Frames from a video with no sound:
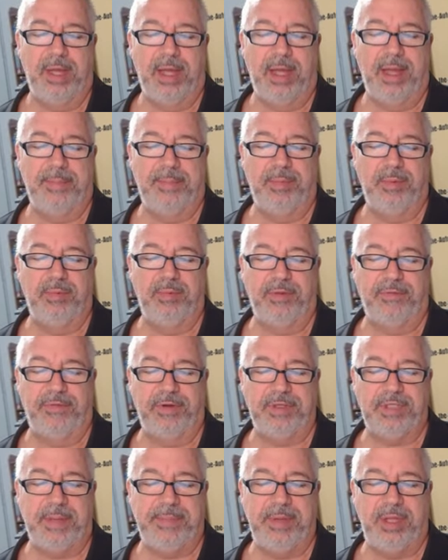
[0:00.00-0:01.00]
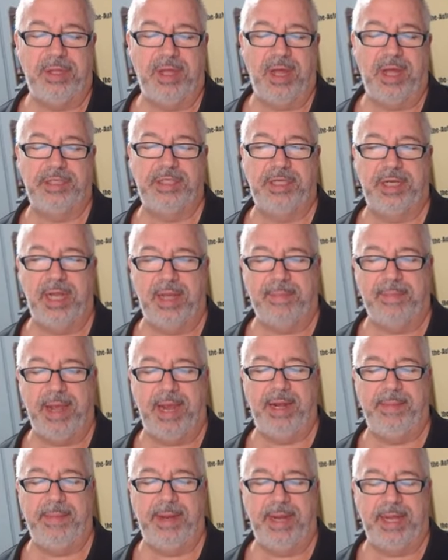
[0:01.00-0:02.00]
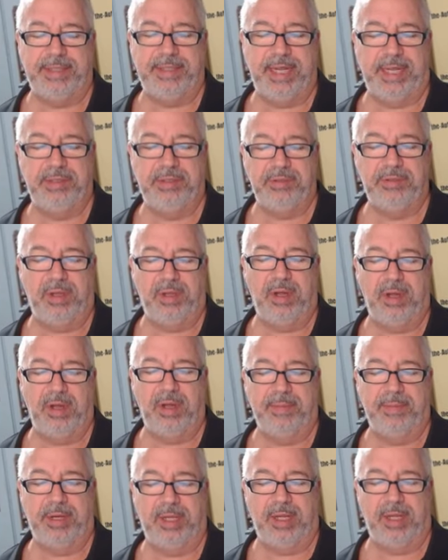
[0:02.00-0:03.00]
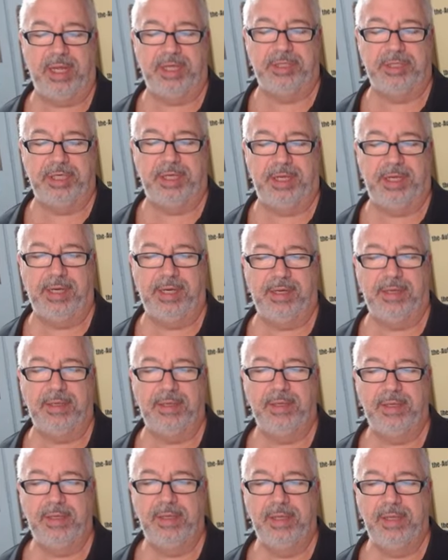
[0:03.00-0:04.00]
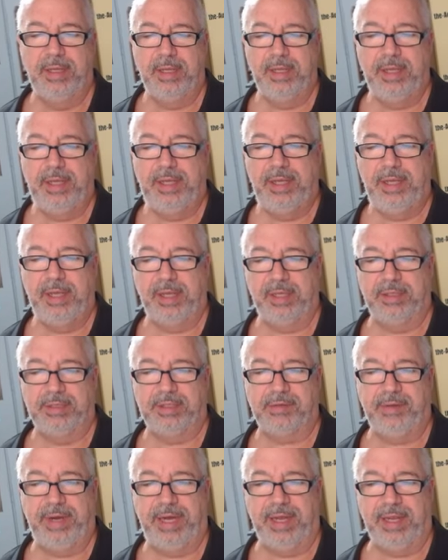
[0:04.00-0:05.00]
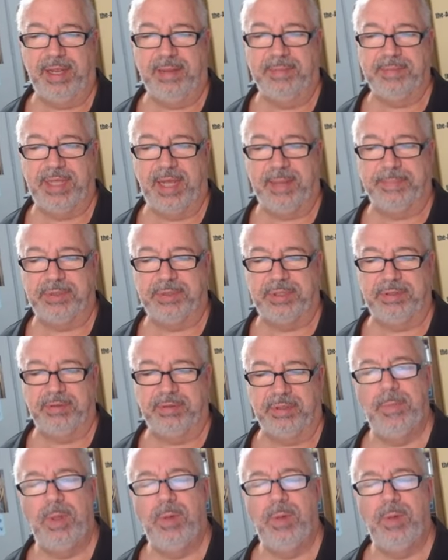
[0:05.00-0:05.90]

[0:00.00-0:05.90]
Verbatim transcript: Um, the first time you launch it, now mine, it may not take too long. I'm going to launch it here. You get a little screen that comes up. Student.